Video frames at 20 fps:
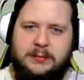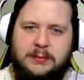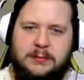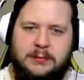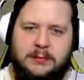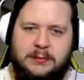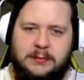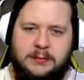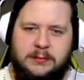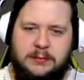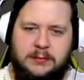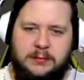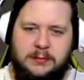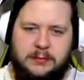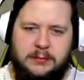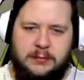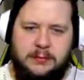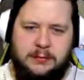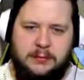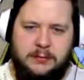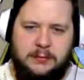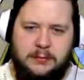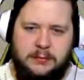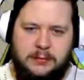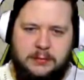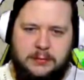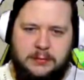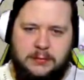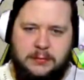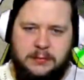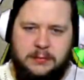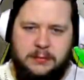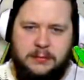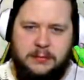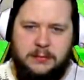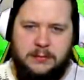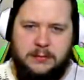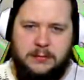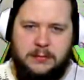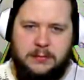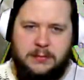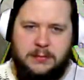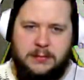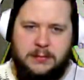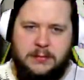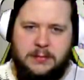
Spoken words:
Nothing is said.